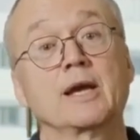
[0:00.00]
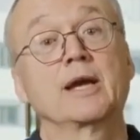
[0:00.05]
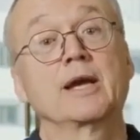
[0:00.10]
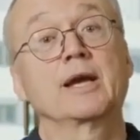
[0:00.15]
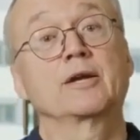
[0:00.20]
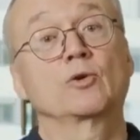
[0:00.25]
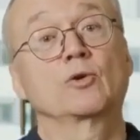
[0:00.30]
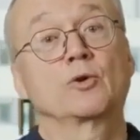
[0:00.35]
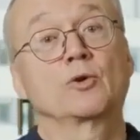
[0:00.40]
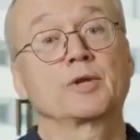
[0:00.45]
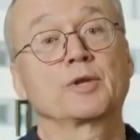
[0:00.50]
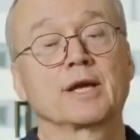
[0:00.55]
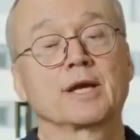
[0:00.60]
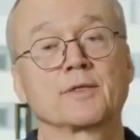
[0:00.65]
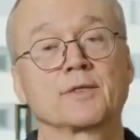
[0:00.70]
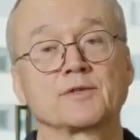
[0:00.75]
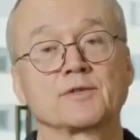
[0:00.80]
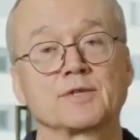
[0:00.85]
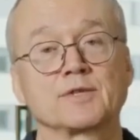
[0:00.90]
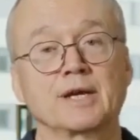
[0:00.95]
and on the
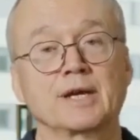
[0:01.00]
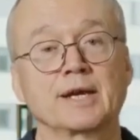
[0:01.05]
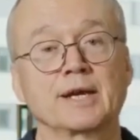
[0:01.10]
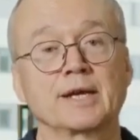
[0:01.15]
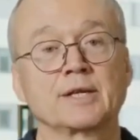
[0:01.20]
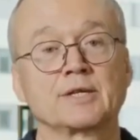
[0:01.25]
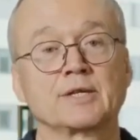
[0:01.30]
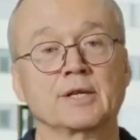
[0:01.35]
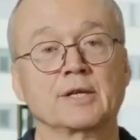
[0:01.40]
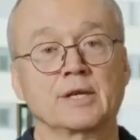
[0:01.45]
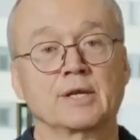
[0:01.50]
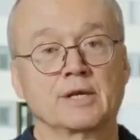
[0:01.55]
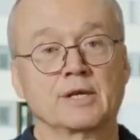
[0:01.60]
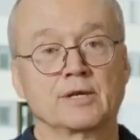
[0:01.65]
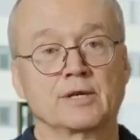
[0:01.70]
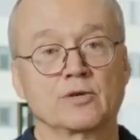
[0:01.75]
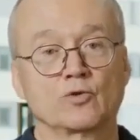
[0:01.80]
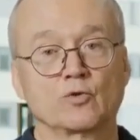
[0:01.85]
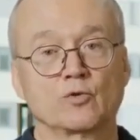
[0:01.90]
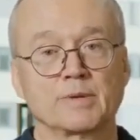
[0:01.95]
other side
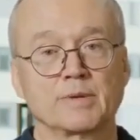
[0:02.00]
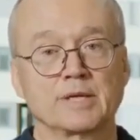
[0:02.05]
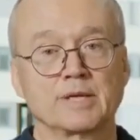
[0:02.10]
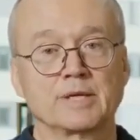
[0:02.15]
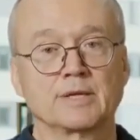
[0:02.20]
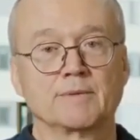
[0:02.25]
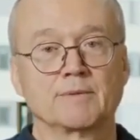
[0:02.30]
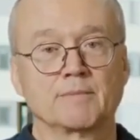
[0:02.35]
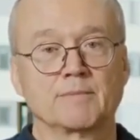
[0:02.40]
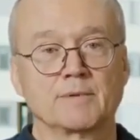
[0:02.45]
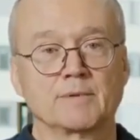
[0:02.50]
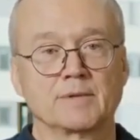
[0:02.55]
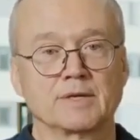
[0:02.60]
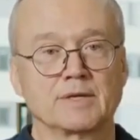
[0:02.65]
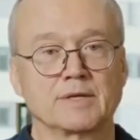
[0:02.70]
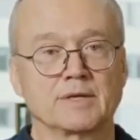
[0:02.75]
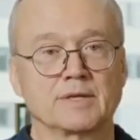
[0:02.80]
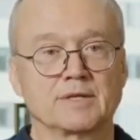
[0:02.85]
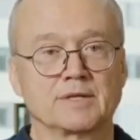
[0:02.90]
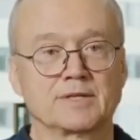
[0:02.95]
to be
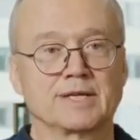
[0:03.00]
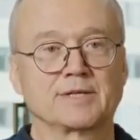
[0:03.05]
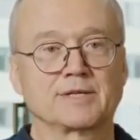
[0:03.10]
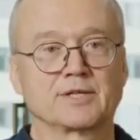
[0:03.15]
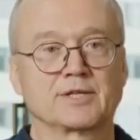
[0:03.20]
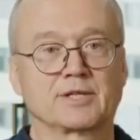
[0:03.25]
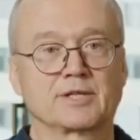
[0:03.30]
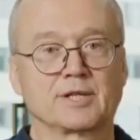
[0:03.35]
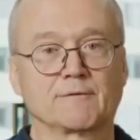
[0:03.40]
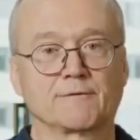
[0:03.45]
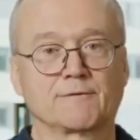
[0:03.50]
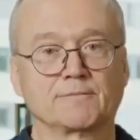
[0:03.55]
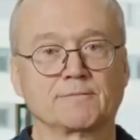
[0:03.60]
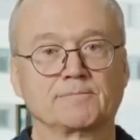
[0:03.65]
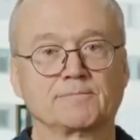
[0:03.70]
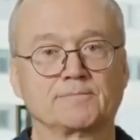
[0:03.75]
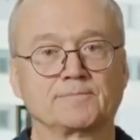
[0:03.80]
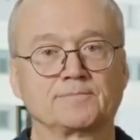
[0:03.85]
sensitive.